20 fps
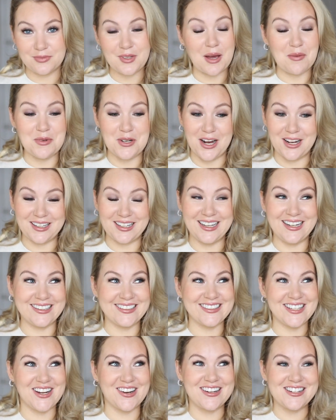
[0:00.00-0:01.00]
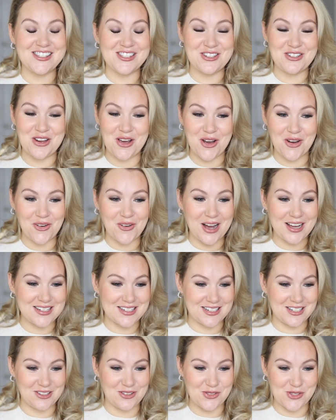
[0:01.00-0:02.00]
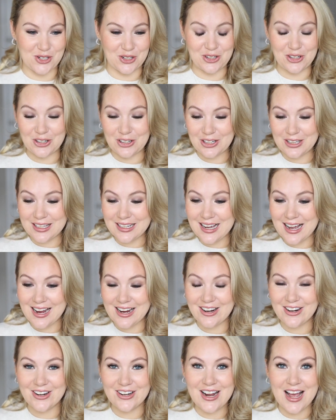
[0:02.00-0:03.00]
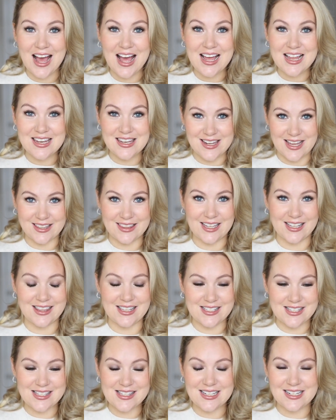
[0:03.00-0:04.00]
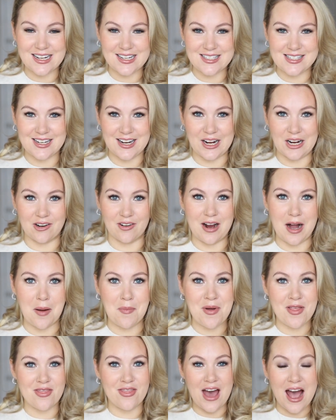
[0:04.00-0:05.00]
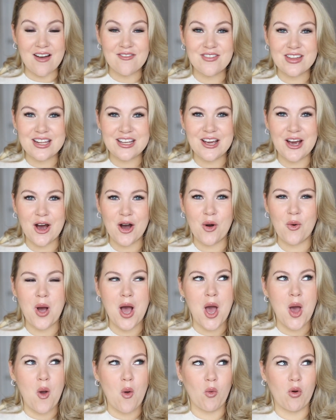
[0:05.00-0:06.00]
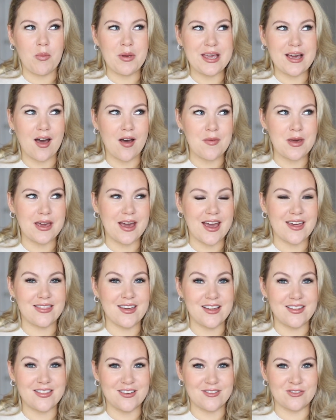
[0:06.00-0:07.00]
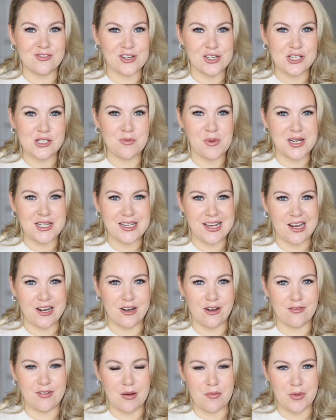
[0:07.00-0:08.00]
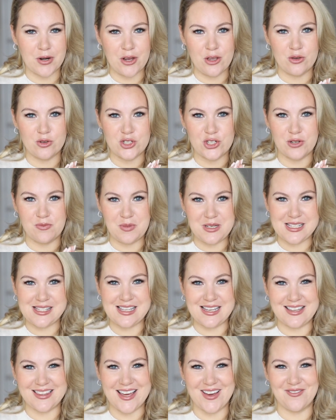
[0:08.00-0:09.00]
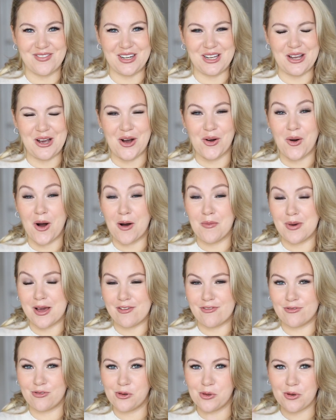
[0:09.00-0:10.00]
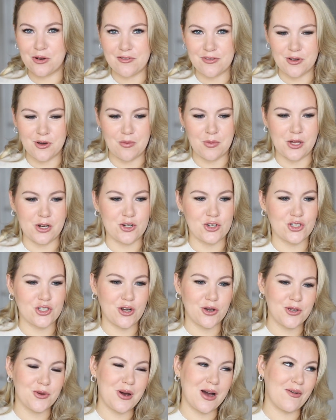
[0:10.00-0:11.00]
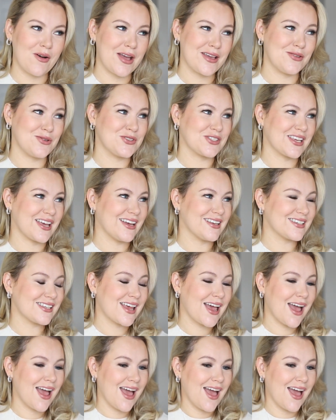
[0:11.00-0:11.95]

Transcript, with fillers: I'm not kidding, there is no, I didn't use a curling iron, nothing. This is the Dyson Airwrap. That video will be coming, I think the first Monday in November. You should be seeing that video on my full review. I'm gonna show you how I use it.